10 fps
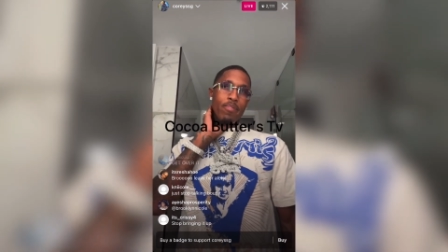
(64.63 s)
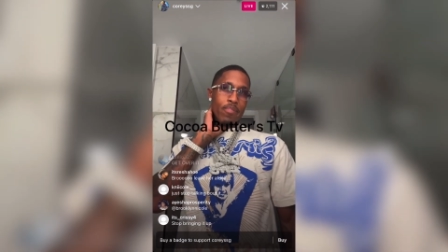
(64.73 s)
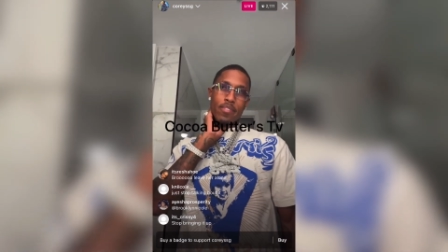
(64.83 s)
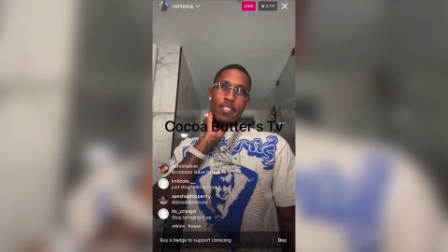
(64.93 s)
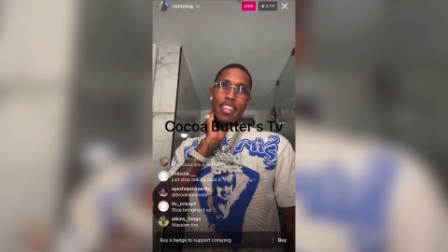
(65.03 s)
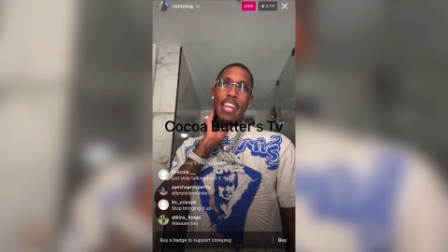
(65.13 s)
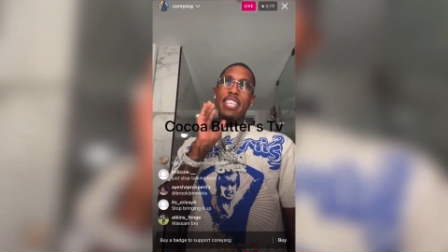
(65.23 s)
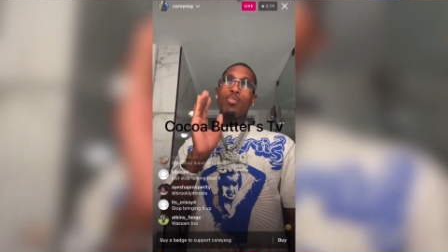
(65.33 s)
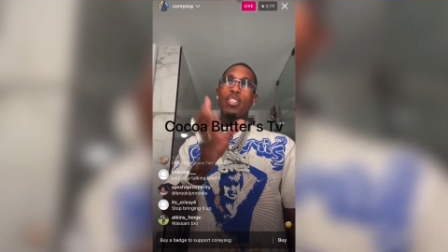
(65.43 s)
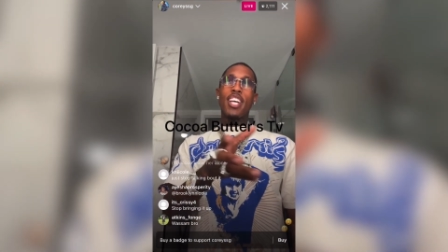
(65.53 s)
Now this is what
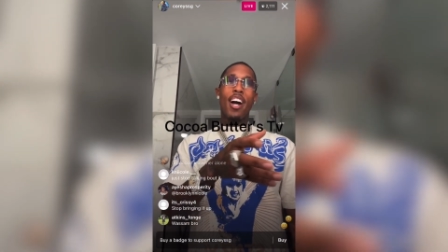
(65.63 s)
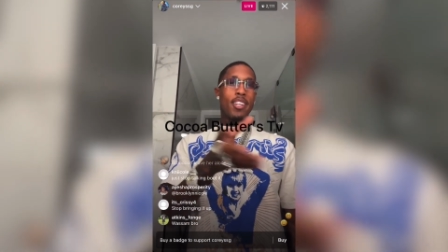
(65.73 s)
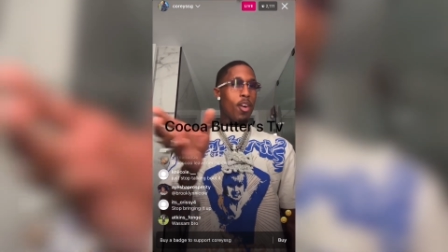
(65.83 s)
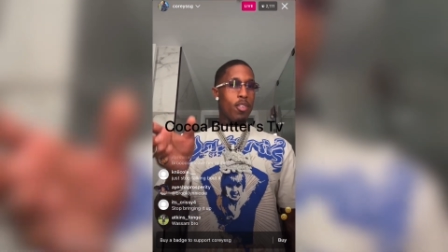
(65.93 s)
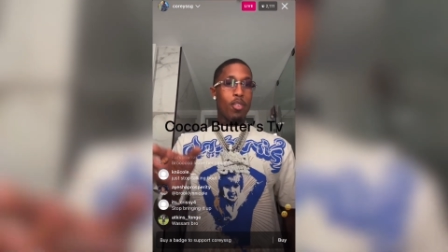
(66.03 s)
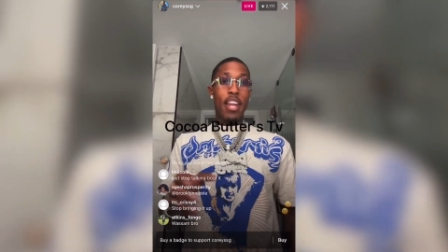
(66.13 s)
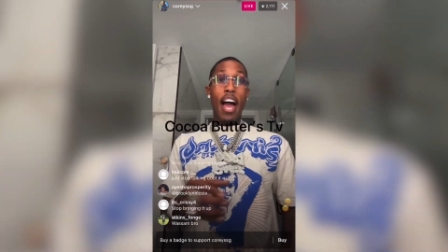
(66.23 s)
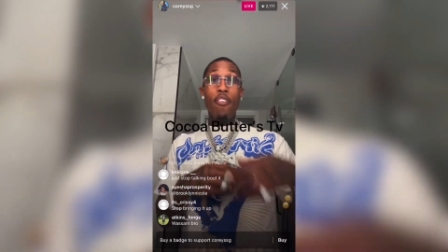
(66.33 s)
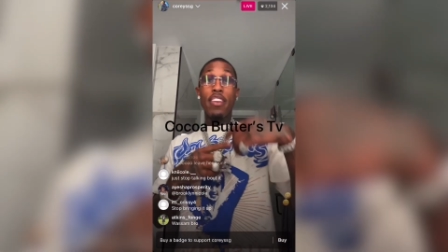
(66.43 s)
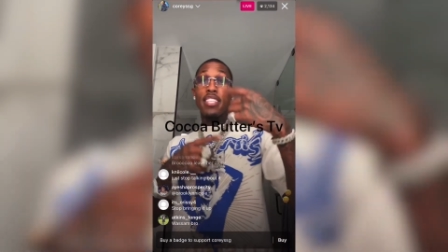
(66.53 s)
y'all don't know. Now I'm gonna
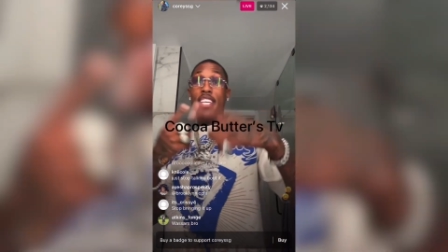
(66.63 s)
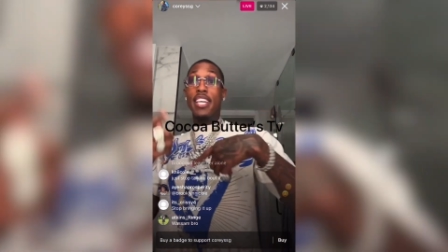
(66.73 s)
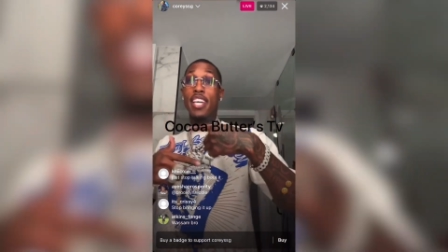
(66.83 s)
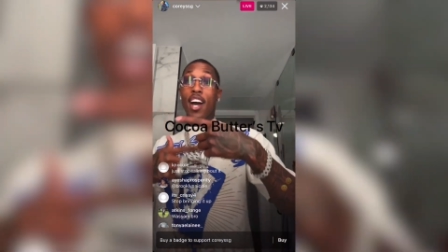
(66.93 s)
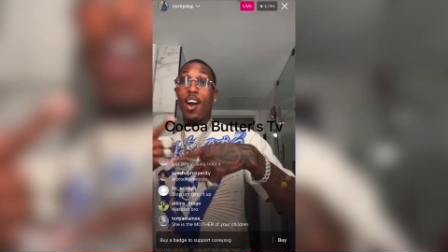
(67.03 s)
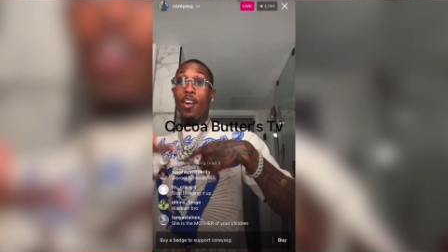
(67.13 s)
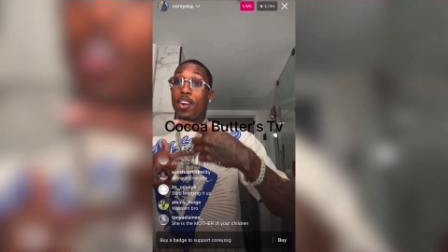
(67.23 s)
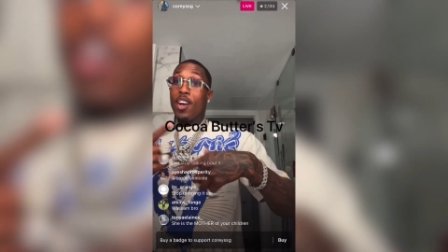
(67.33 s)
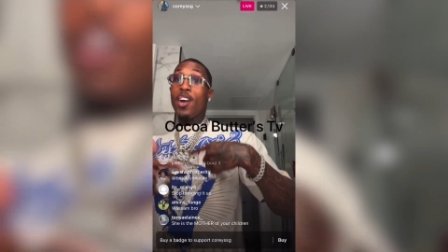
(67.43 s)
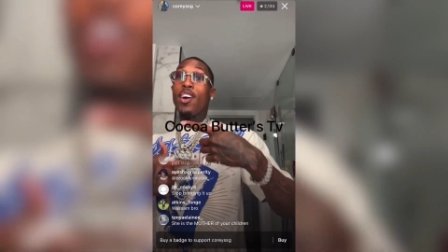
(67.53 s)
tell y'all
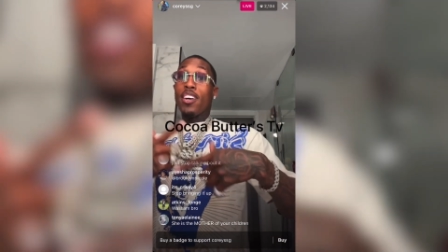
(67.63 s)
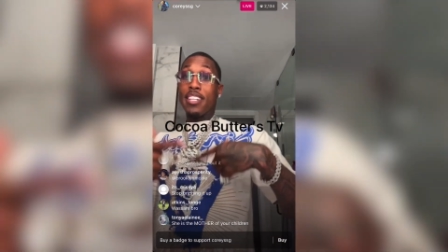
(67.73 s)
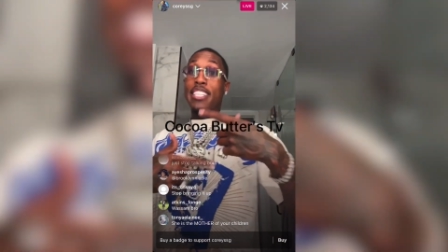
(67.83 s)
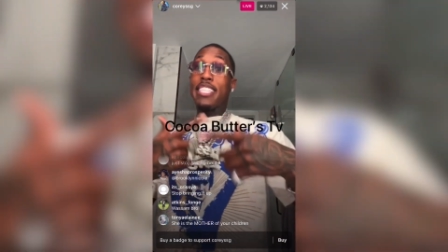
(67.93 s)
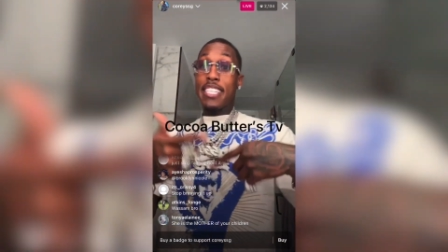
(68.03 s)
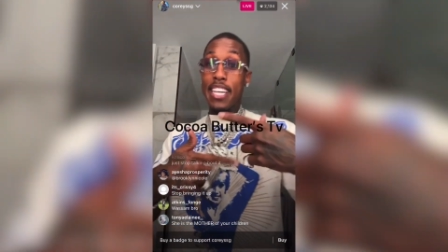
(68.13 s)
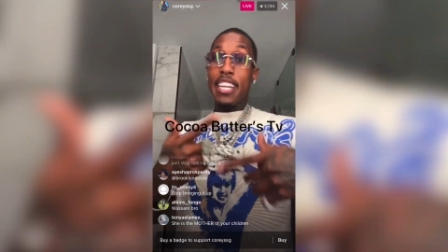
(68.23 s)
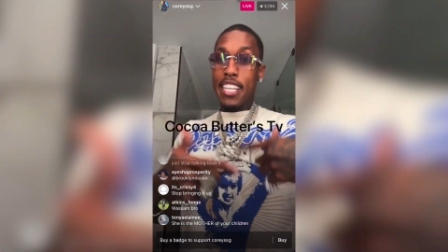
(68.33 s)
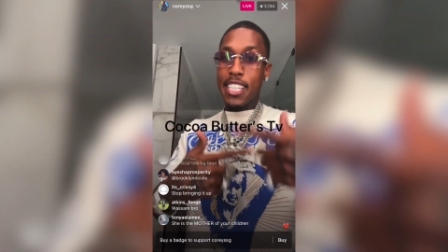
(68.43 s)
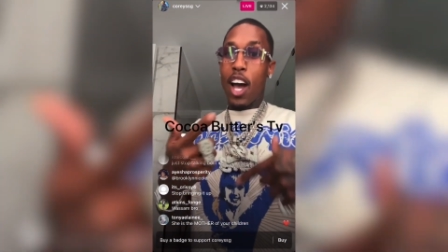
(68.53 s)
the shit that
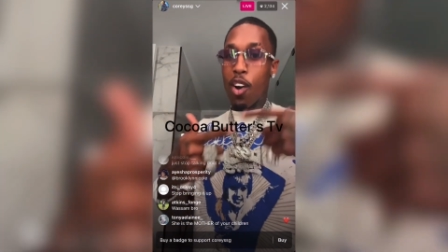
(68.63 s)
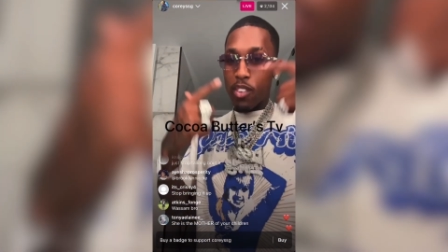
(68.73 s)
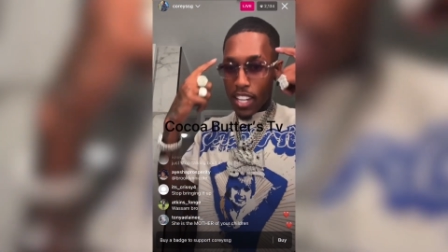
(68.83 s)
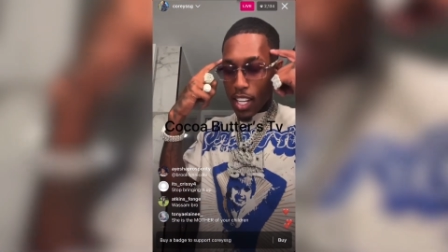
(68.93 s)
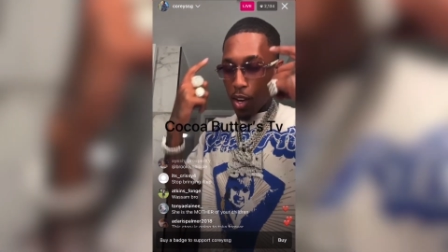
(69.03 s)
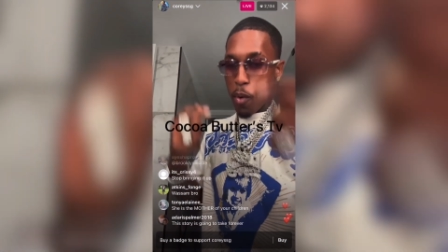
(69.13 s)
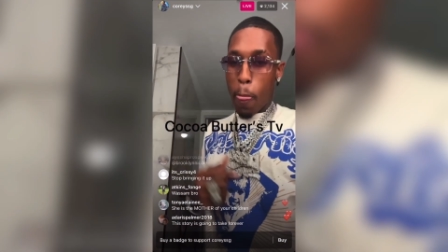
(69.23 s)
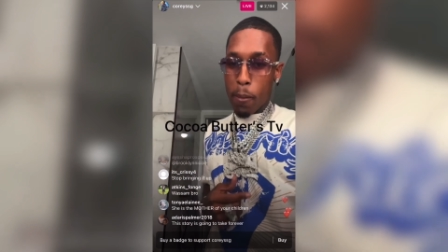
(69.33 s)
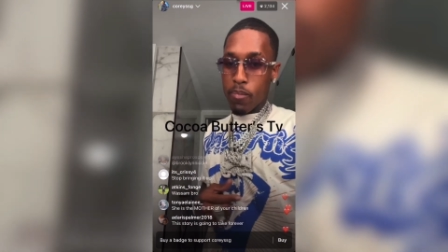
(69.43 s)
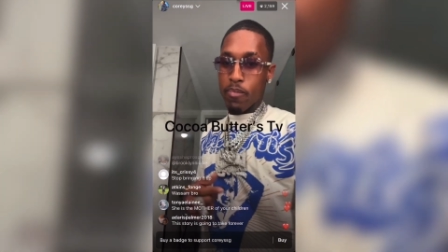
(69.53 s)
y'all didn't know.
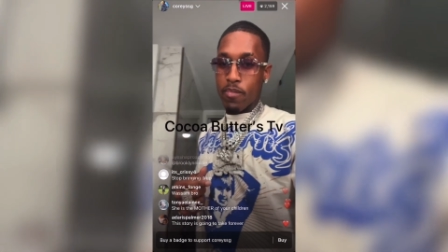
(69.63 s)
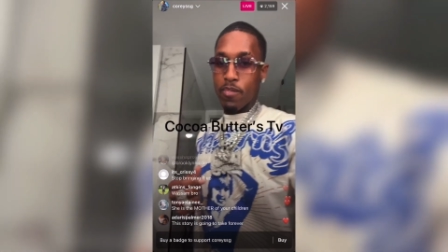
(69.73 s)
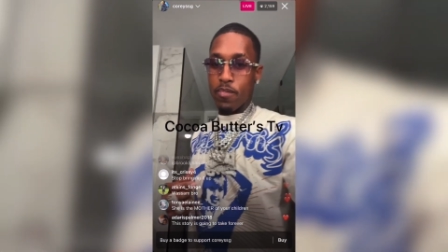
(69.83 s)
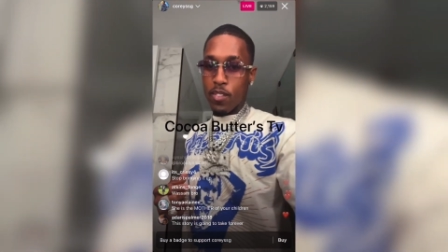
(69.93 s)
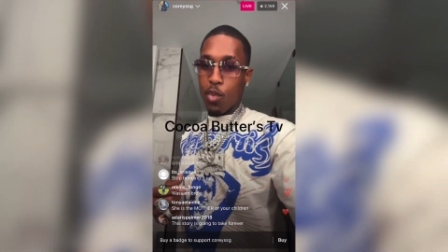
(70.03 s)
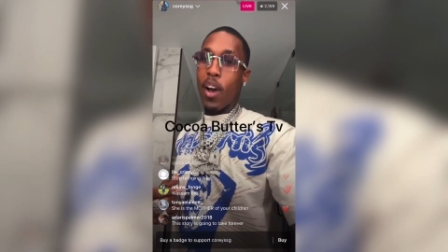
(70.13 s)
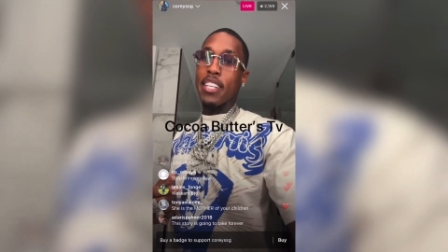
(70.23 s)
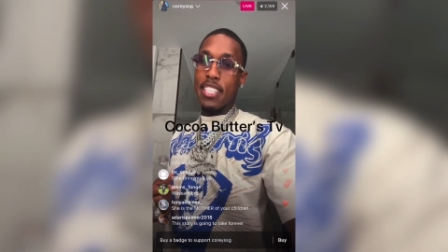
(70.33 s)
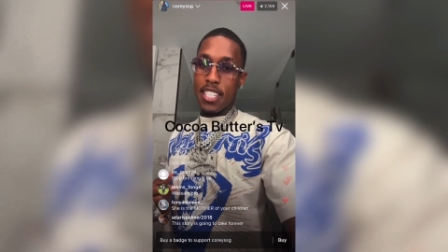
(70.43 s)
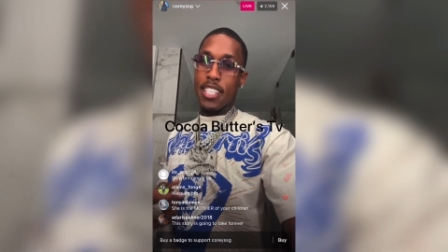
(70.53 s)
Watch this
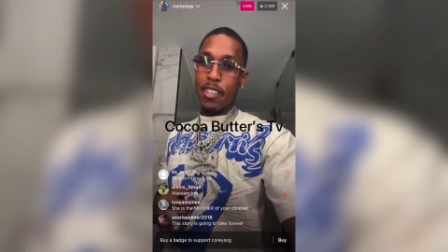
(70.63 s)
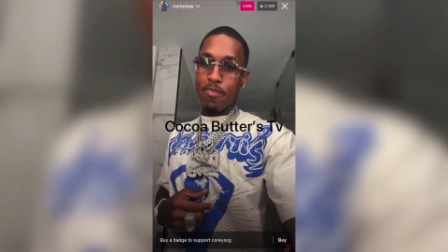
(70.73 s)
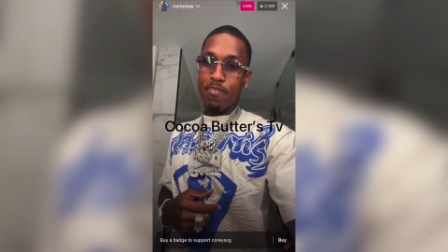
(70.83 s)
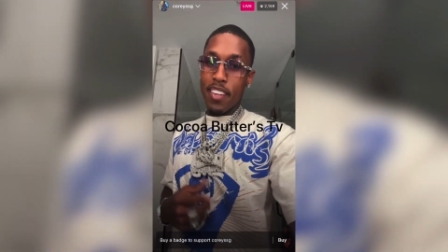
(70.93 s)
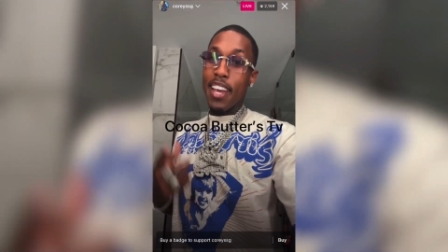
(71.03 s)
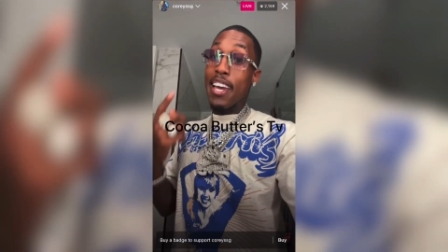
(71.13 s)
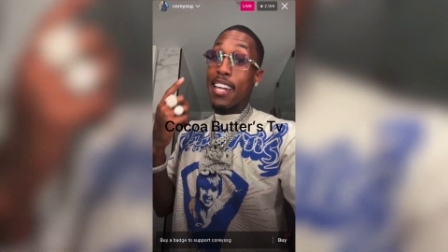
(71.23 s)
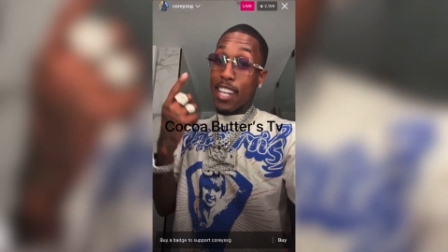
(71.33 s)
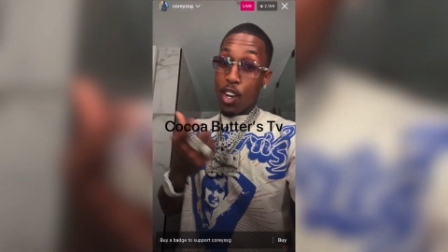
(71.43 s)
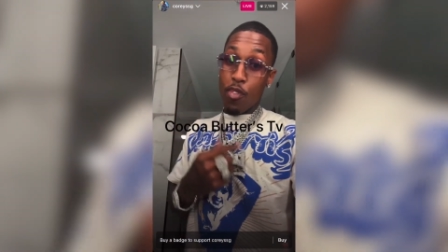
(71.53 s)
shit. They go
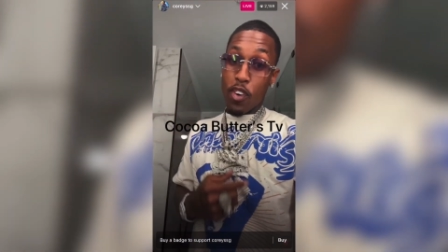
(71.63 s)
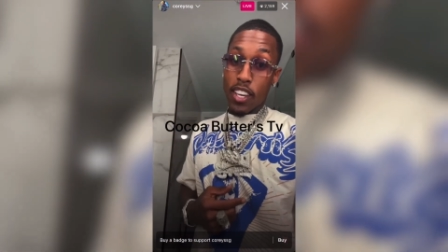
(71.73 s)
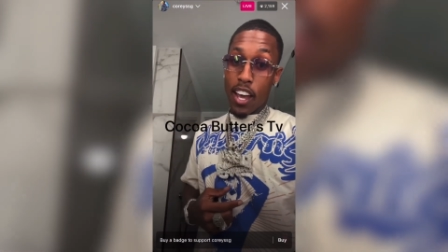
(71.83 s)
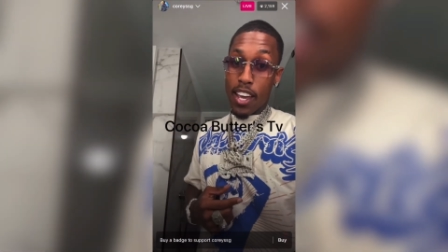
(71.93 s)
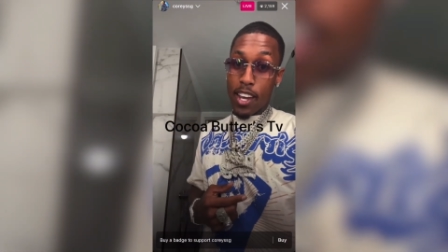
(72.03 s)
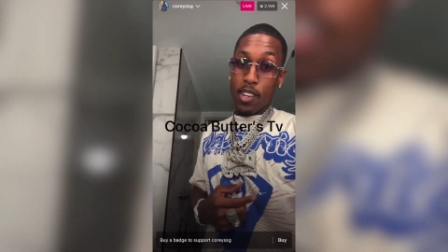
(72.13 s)
fuck y'all head up.